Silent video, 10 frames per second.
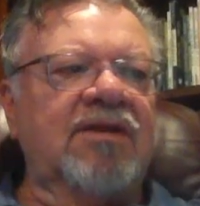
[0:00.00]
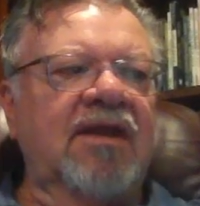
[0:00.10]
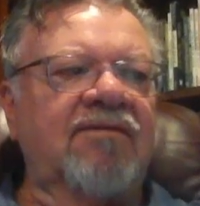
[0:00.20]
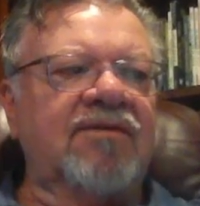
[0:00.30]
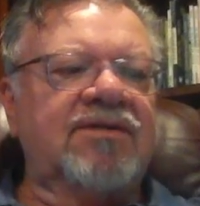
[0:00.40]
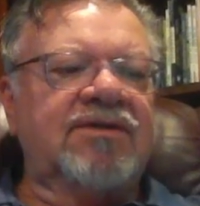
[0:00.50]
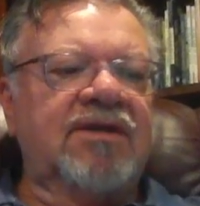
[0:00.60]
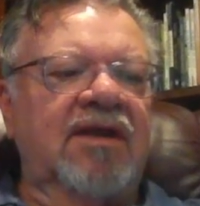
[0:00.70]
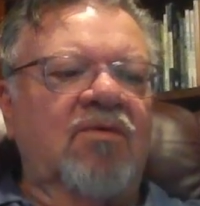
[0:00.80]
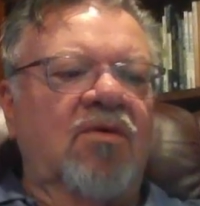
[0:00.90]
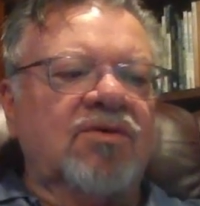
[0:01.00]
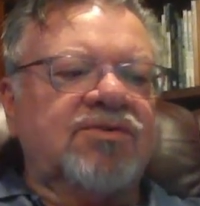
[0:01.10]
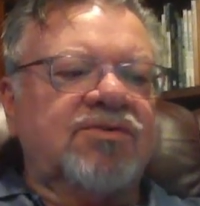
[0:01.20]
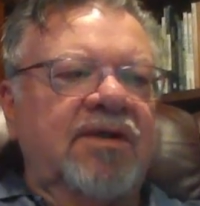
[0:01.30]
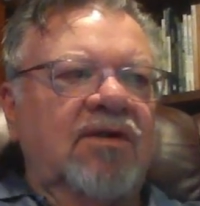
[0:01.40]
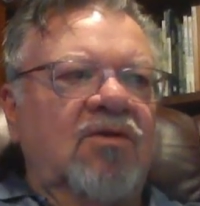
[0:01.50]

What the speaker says: Davis, a Wall Street